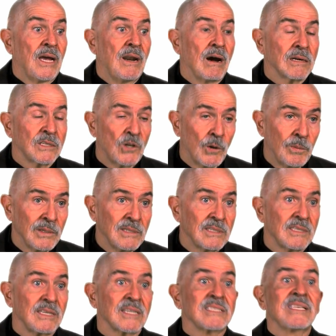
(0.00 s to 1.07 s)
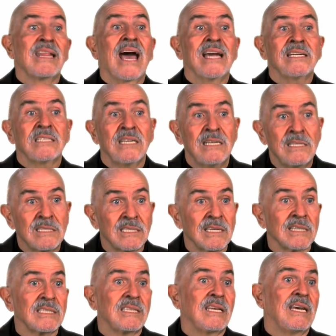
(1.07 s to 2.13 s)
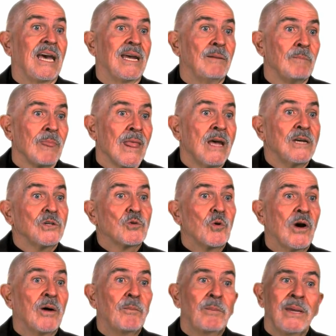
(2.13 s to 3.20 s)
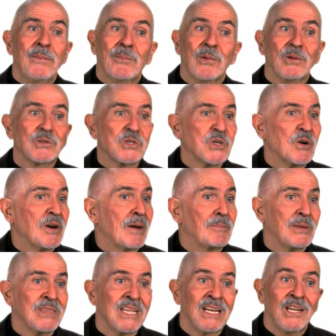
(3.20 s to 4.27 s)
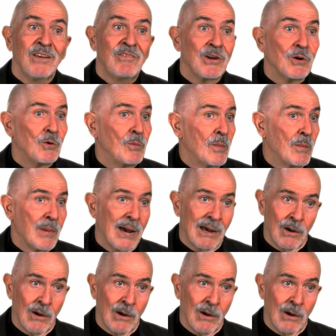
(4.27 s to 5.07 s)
On October the 6th, 1968, 12 people showed up in the living room of my